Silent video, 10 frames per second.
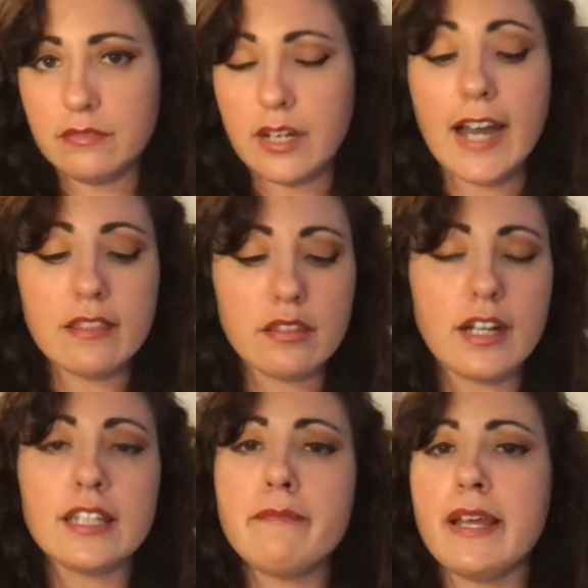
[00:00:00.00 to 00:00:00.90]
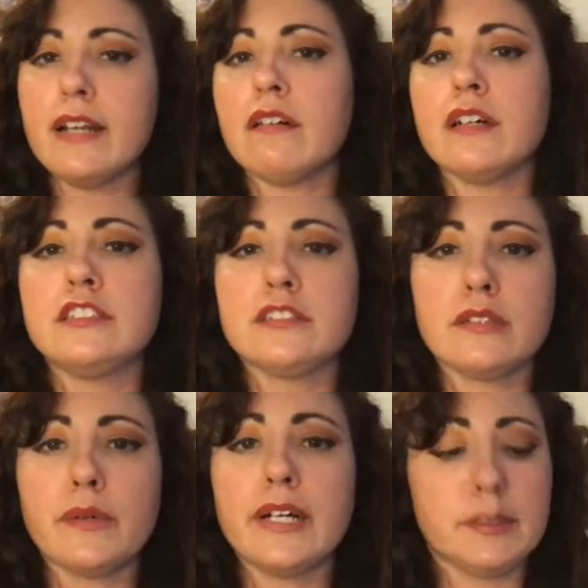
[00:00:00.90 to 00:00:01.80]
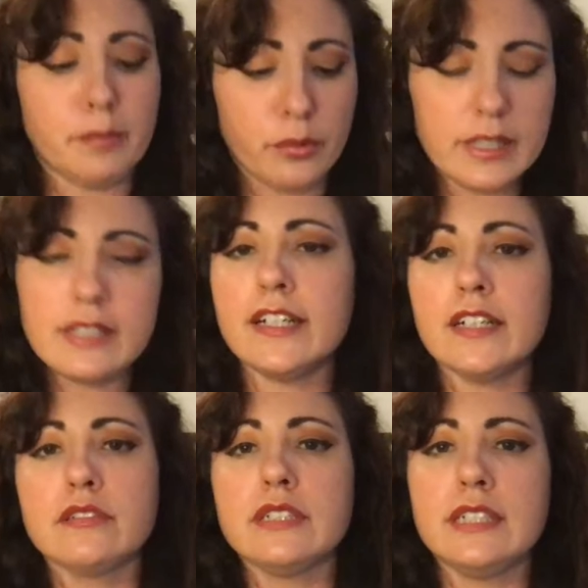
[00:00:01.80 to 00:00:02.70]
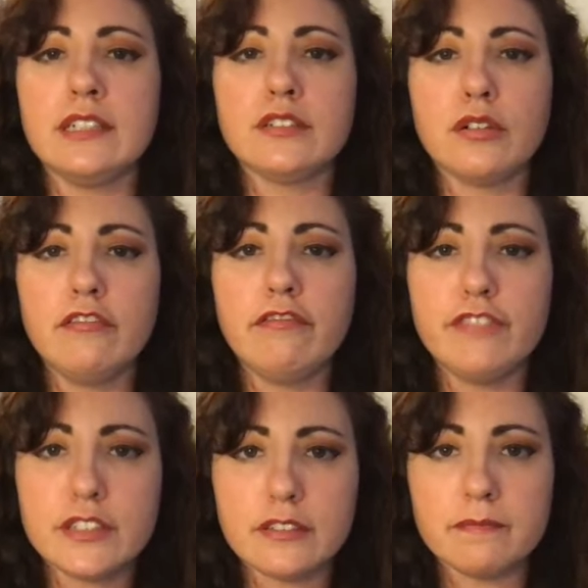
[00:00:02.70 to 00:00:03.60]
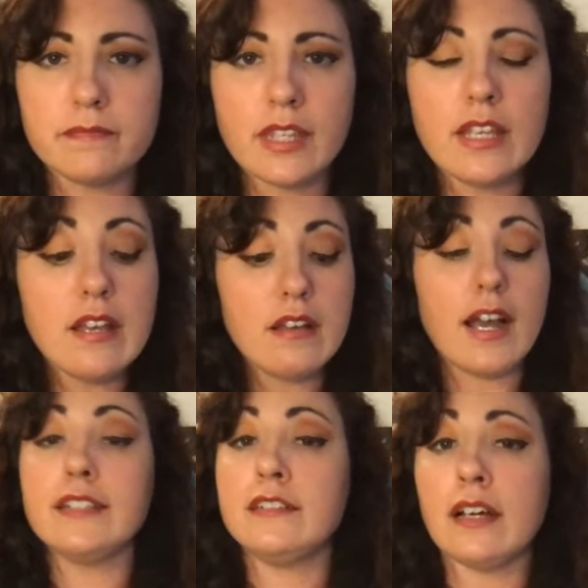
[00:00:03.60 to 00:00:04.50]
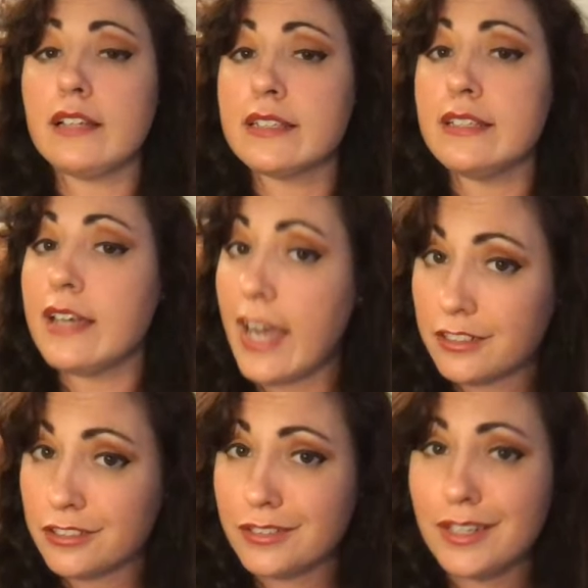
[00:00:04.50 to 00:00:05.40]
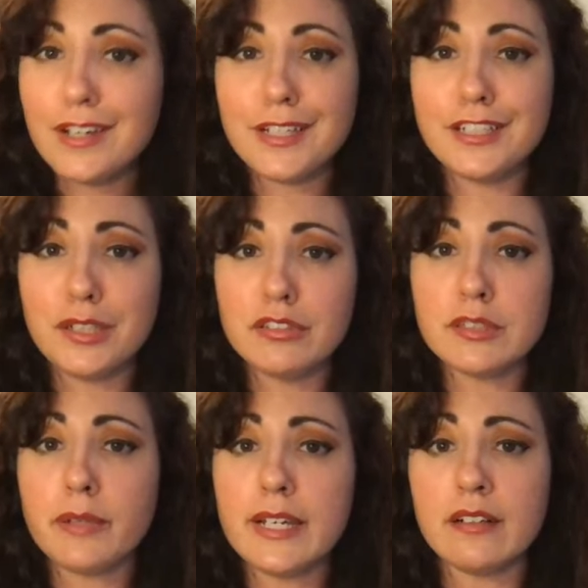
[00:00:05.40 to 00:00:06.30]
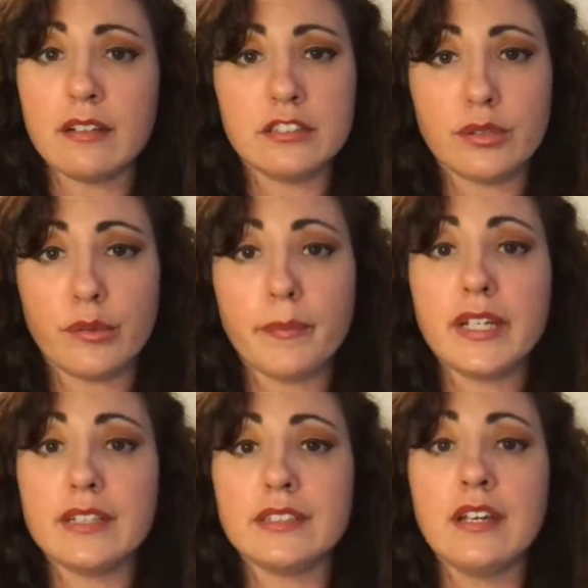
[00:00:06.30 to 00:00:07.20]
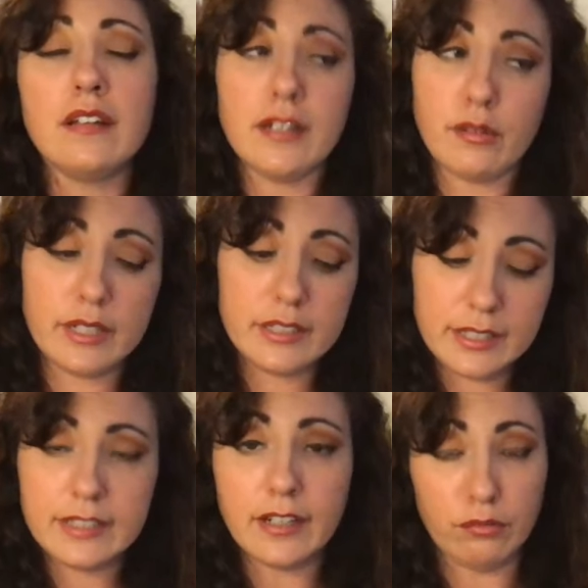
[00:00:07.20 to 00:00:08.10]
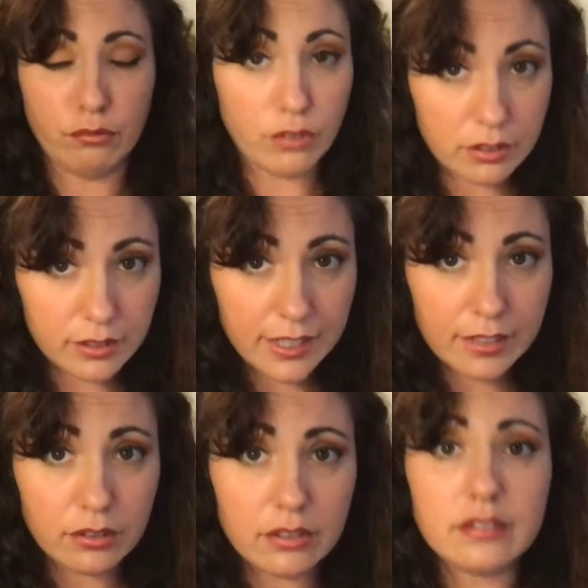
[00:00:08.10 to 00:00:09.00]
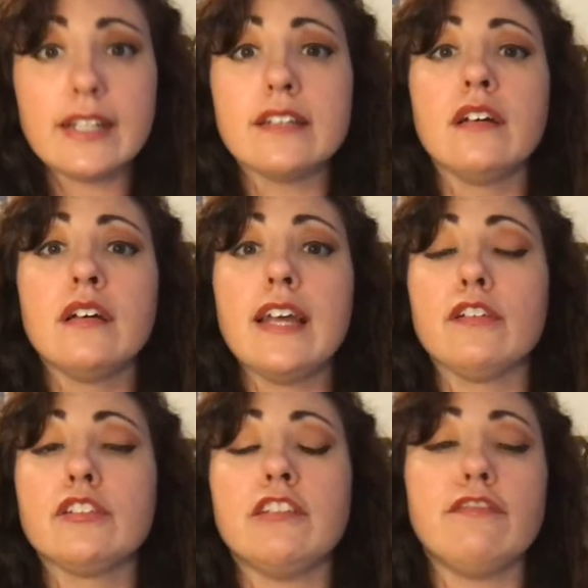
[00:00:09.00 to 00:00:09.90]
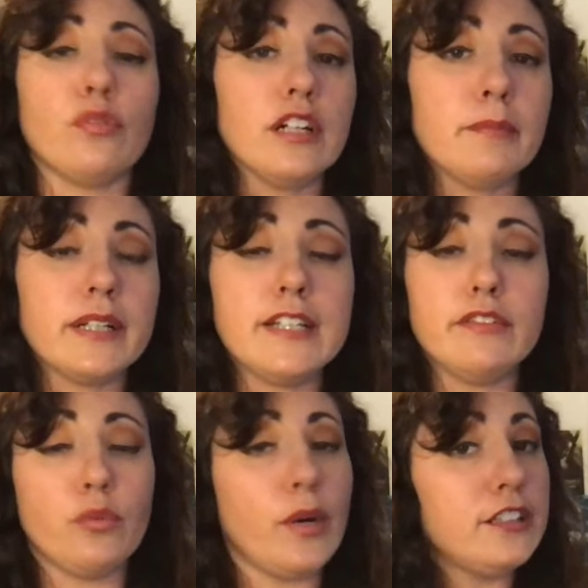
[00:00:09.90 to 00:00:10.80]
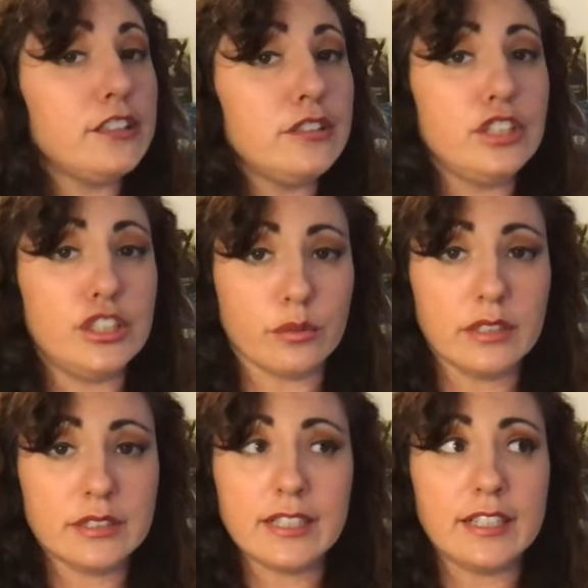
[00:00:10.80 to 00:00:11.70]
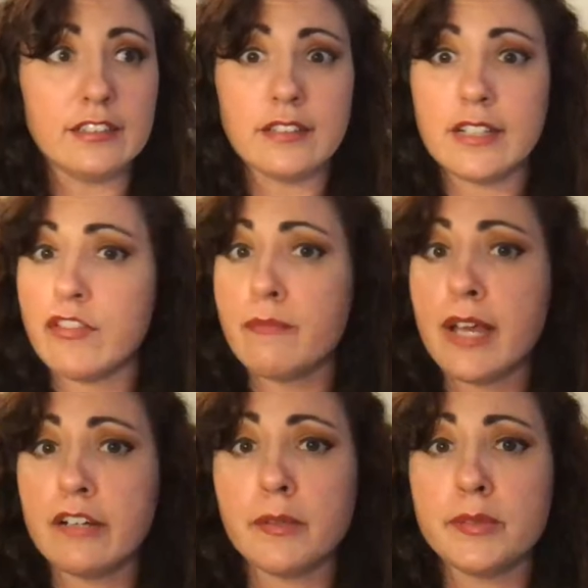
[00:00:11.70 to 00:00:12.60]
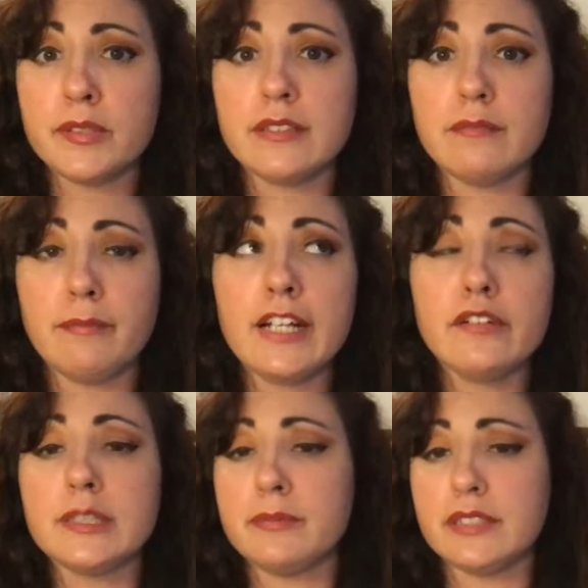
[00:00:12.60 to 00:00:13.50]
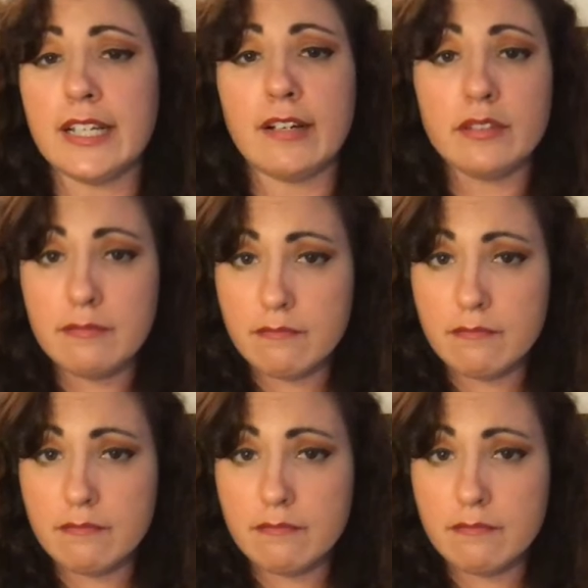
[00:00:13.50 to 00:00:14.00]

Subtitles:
I thought they made Han Solo a supporting character in his own film. I did not like the actor they chose to play Han Solo because not only did he not look at all like Harrison Ford, but he was way too short and he did not have the mannerisms down